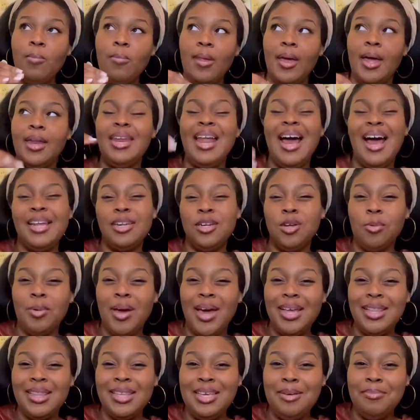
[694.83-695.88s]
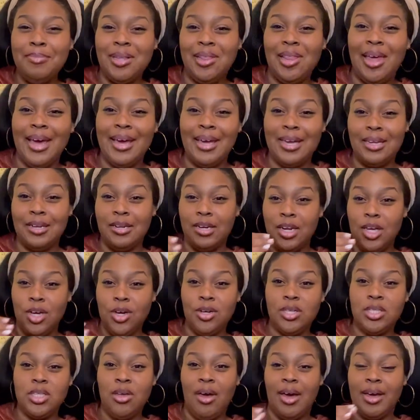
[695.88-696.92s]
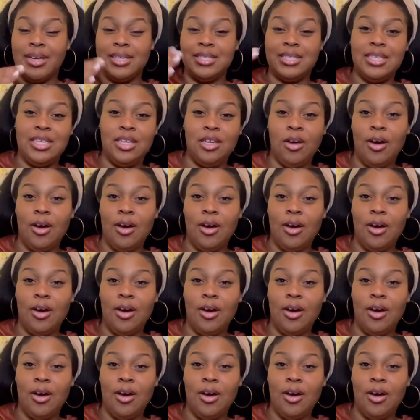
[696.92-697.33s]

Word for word: not directly, but like near so I can see